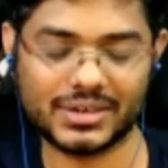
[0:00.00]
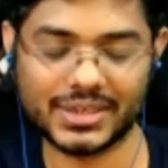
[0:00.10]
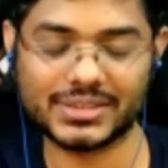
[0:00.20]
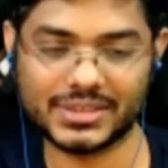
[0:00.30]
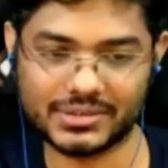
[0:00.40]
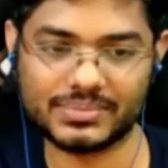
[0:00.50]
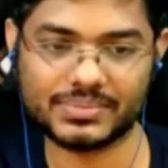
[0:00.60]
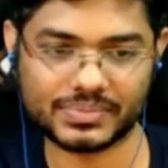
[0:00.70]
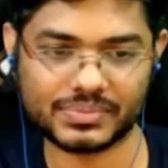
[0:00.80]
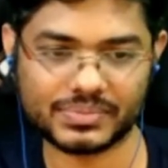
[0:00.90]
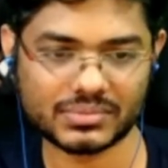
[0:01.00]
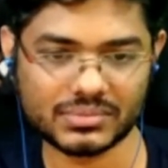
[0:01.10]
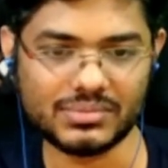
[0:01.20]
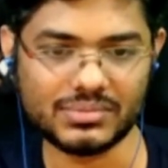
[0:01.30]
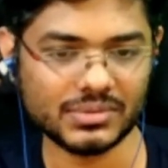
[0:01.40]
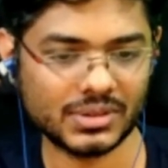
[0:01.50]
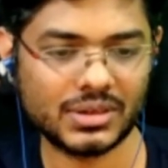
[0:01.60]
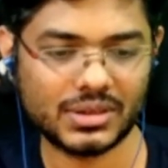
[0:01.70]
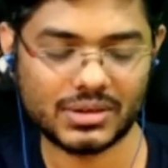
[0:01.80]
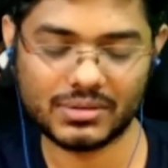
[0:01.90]
next year.
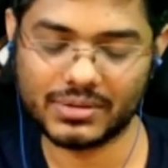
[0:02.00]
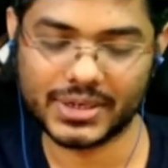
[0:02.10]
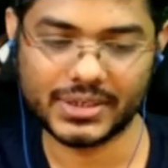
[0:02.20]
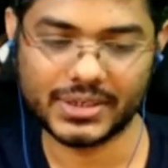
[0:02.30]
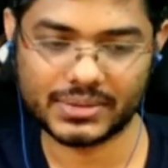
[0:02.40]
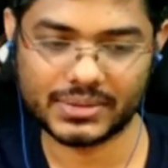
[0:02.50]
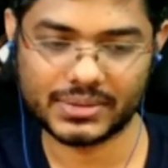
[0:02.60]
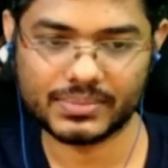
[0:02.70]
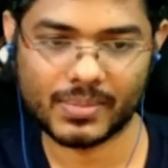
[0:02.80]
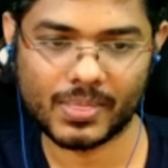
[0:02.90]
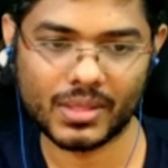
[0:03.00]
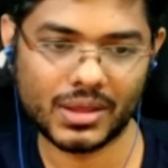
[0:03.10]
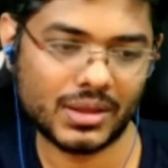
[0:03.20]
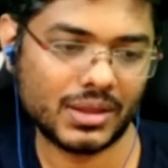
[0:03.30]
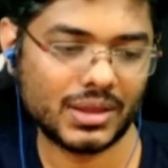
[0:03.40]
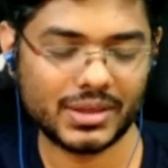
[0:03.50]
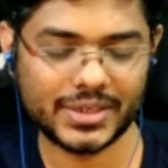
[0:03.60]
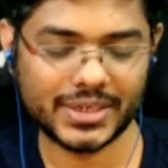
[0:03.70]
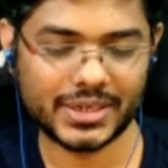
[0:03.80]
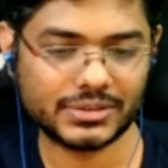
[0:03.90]
Right.
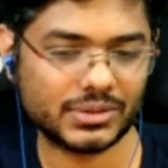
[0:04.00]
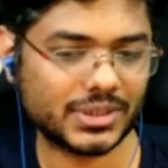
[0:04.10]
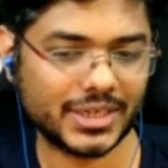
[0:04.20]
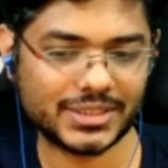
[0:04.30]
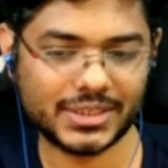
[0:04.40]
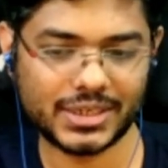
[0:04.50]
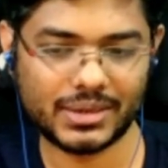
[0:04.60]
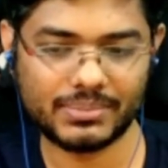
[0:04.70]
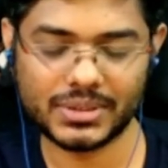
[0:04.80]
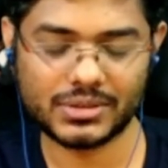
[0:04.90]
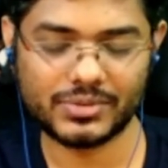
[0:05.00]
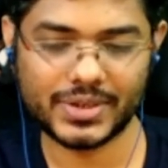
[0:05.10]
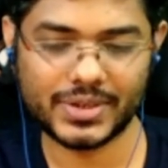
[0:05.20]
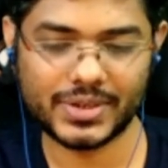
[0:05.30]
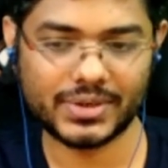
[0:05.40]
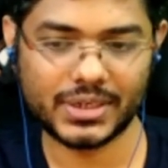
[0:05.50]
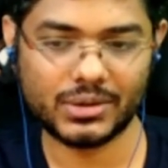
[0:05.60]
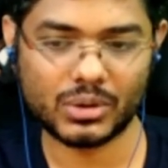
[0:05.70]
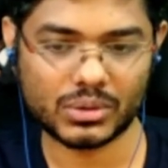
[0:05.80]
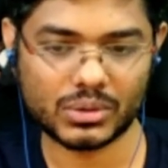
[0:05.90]
Yeah, so the next year happened, the
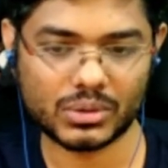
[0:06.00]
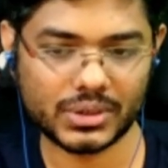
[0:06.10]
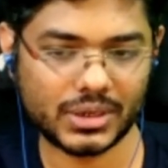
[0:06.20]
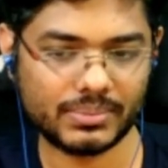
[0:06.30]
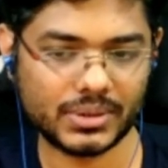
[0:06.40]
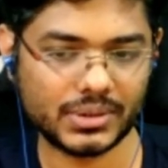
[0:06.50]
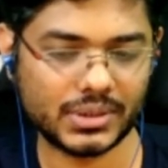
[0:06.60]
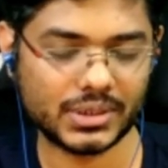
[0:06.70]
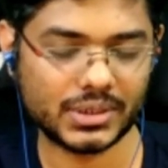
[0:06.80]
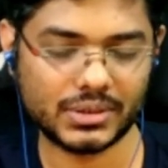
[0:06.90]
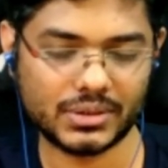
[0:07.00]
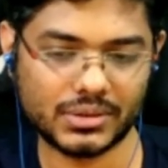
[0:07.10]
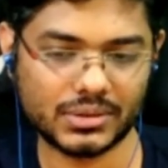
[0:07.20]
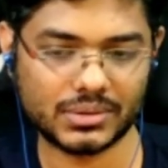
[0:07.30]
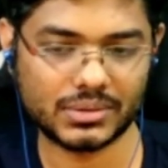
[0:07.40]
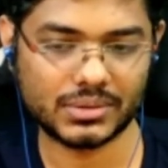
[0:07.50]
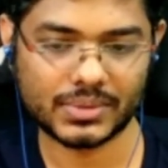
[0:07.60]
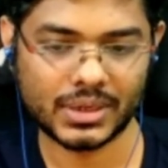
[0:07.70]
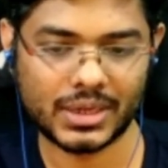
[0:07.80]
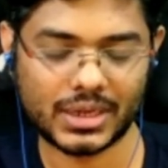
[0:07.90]
2020 lockdown happened, and
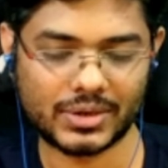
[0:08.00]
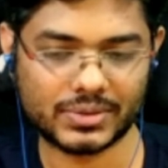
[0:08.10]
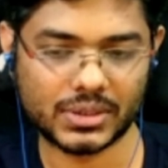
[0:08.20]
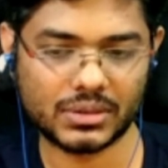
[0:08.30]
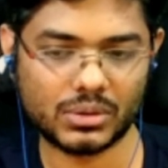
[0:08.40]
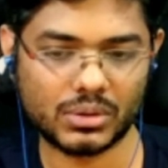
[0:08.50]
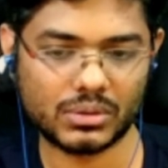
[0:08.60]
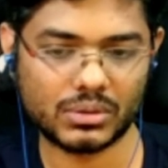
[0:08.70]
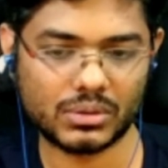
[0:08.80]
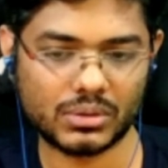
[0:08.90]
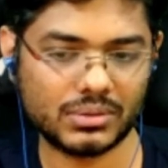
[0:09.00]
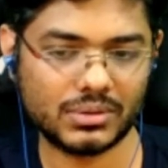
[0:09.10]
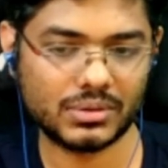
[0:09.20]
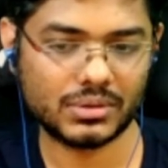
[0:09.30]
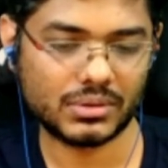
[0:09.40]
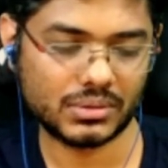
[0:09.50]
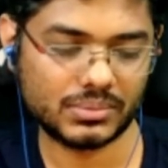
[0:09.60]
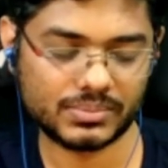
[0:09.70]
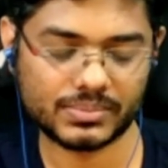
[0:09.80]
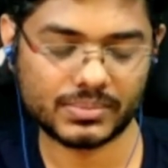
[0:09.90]
after the lockdown,
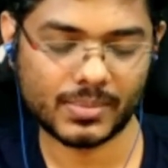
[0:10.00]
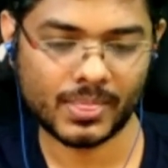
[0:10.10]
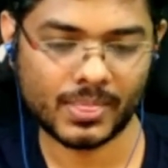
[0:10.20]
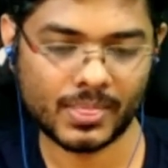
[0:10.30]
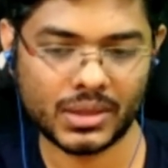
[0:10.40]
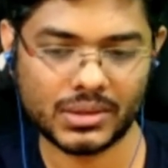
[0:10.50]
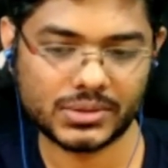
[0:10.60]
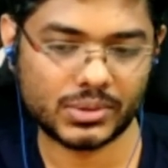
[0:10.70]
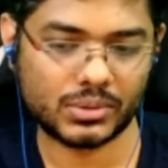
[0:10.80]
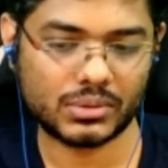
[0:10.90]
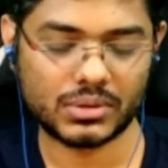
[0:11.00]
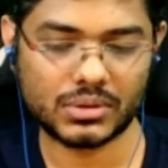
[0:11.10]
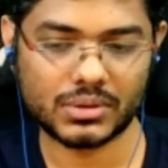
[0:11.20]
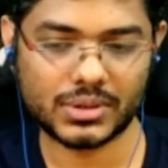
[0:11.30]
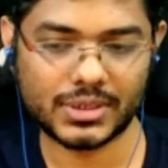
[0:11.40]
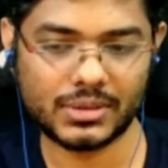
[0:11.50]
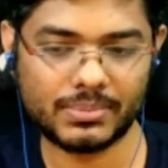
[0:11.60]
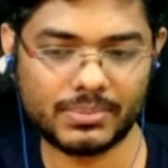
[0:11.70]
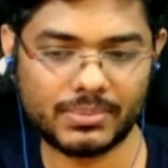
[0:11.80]
till